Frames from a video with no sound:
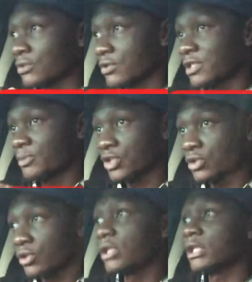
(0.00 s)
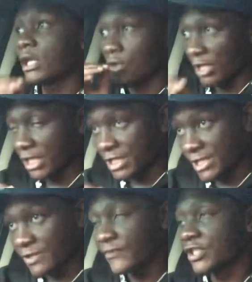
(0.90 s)
transmission oil the correct
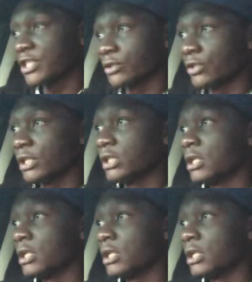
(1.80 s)
cvt oil